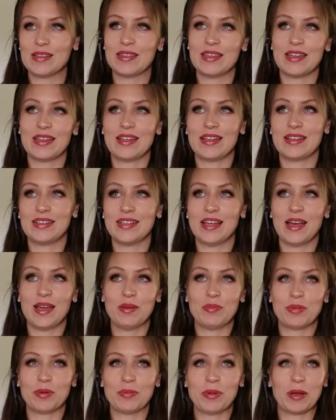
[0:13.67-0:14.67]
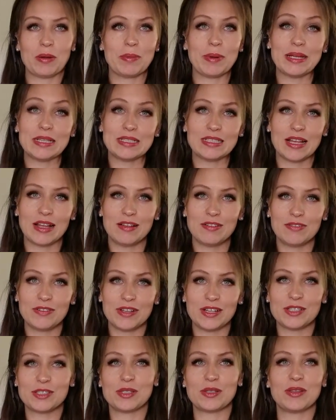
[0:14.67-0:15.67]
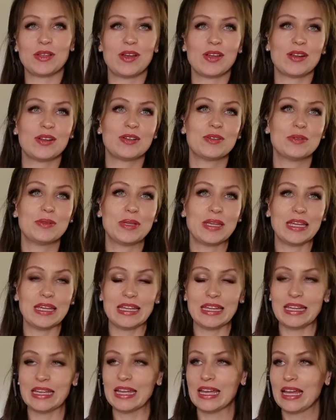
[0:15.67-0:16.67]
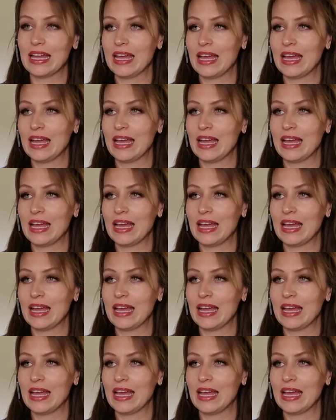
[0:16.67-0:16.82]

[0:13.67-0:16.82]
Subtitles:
that I prepare myself. I do a lot of cooking.